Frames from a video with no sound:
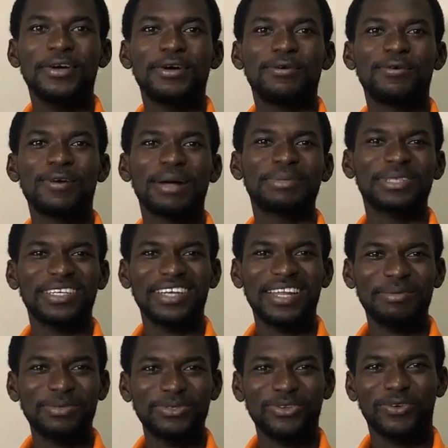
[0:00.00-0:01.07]
welcome to another
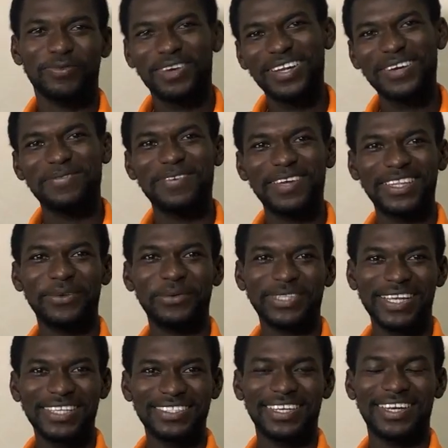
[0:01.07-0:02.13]
episode of Learning Flutter with
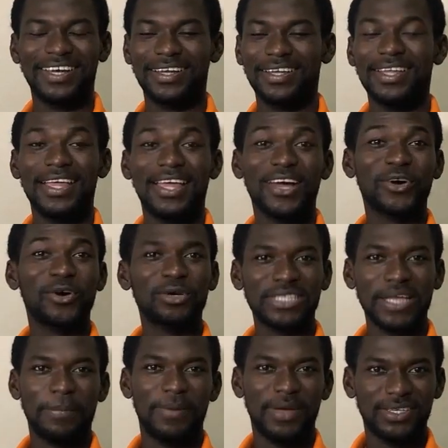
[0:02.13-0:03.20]
Angela, a course I
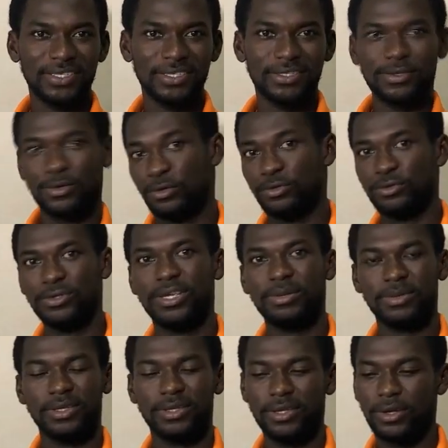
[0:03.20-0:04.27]
purchased on Udemy.
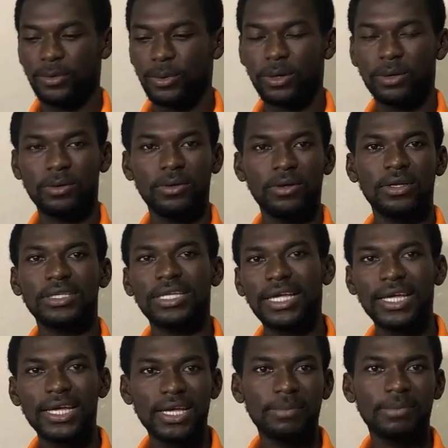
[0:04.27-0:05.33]
Well, the
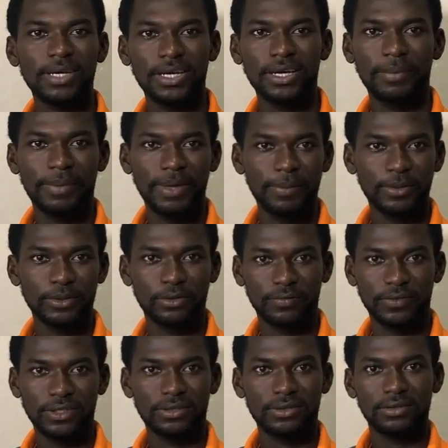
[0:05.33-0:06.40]
aim and the purpose of
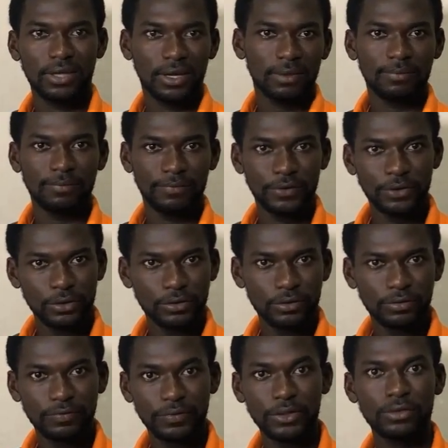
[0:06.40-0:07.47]
this video
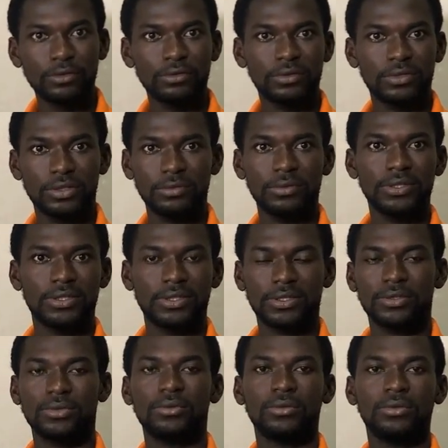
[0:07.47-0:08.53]
series is
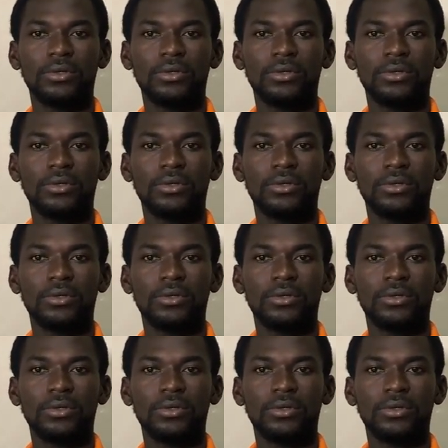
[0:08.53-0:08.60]
to